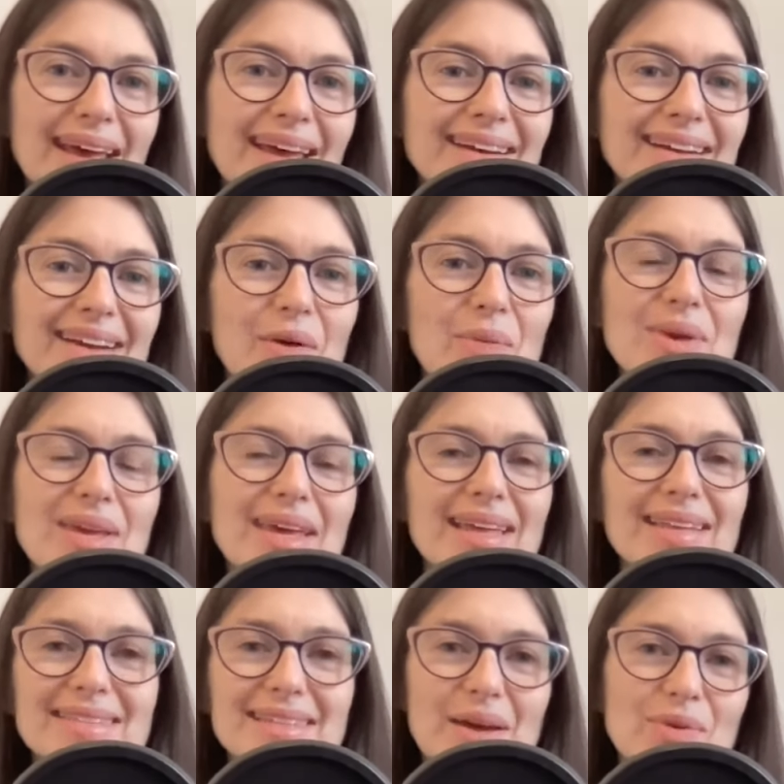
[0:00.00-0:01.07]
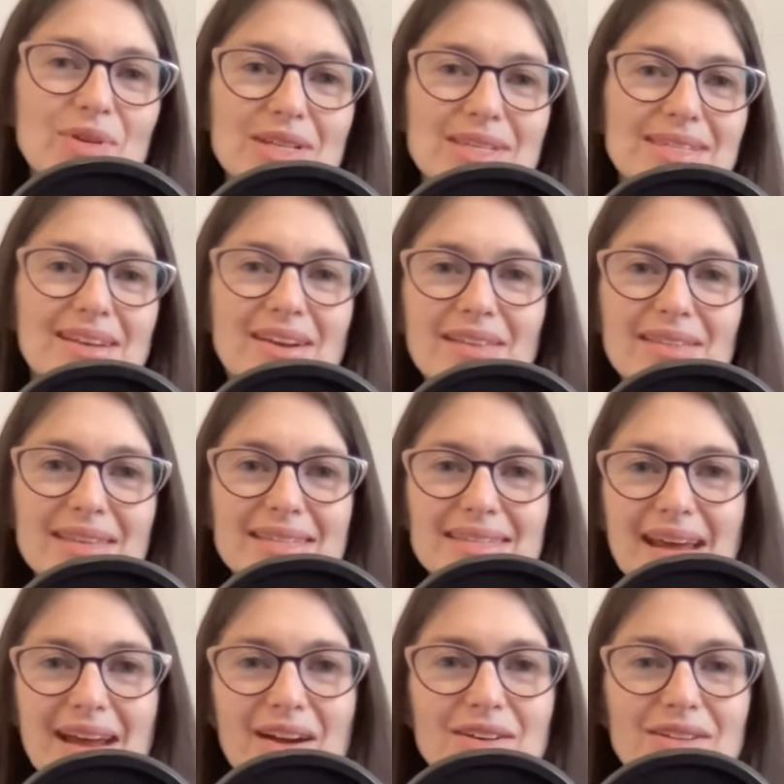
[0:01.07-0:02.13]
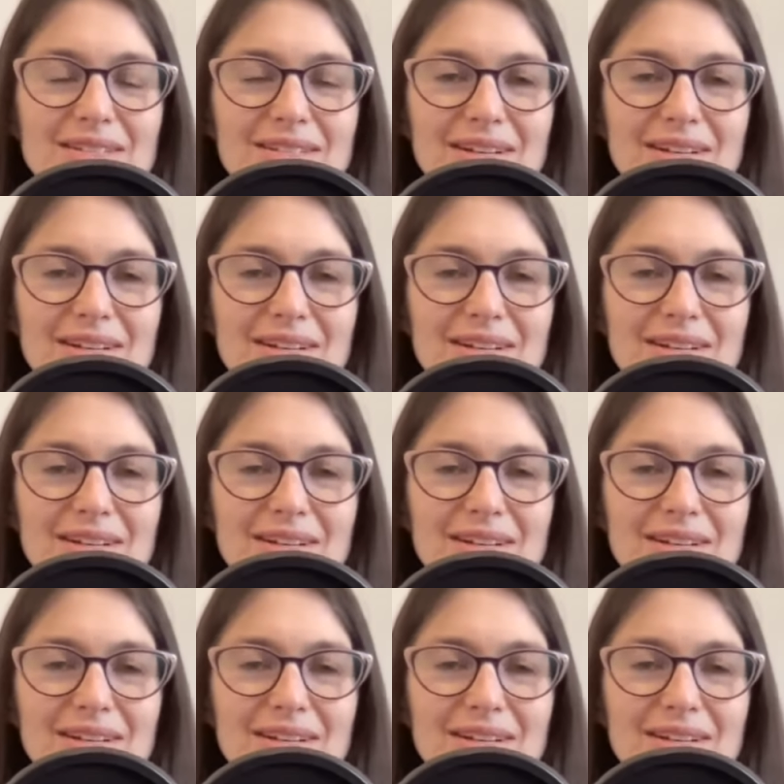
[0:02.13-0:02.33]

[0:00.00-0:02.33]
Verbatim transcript: And, you know, weekends I would just sit on the stairs